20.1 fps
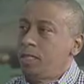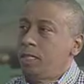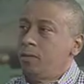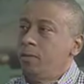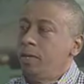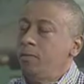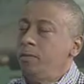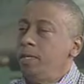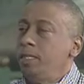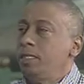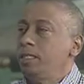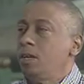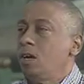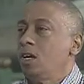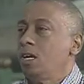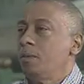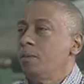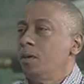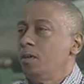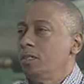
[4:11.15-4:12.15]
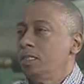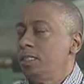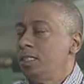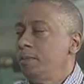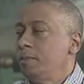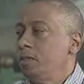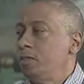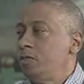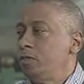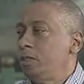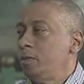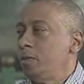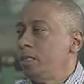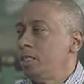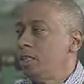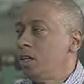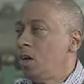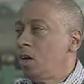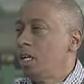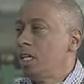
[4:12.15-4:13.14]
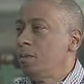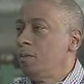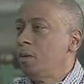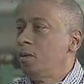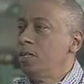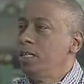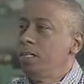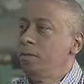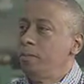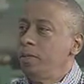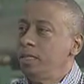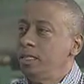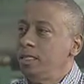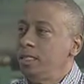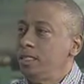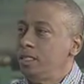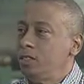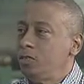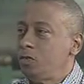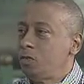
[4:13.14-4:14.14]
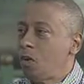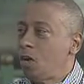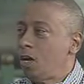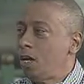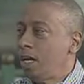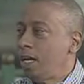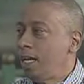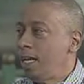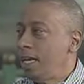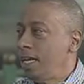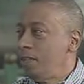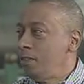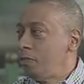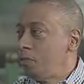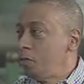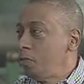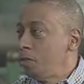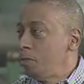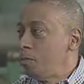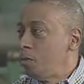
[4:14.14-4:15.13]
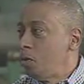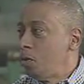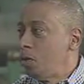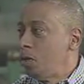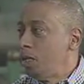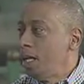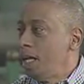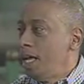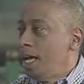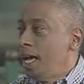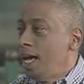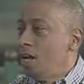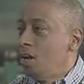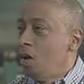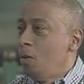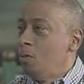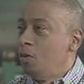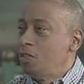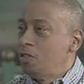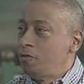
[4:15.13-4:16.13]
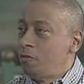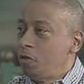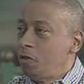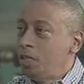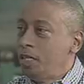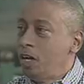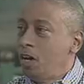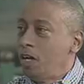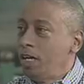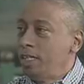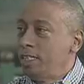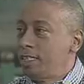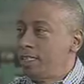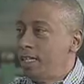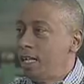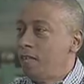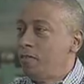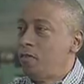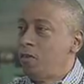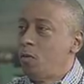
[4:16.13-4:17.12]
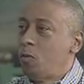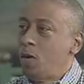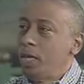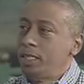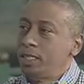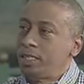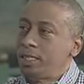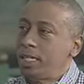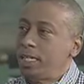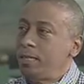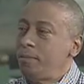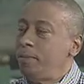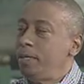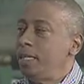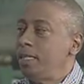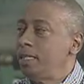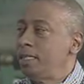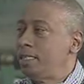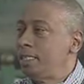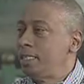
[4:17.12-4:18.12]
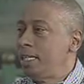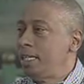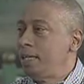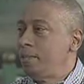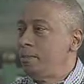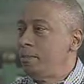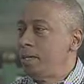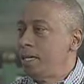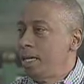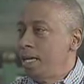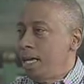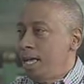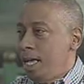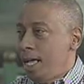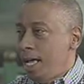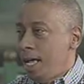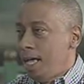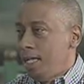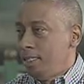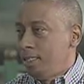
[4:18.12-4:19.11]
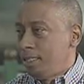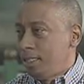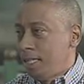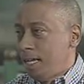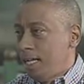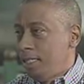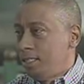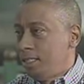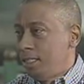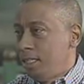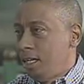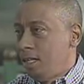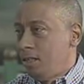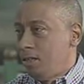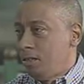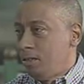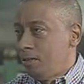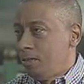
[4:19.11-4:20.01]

And when we talk about symmetry, we're talking about the ability to draw a line through the mole and almost fold it on itself, or one side being the same as the other.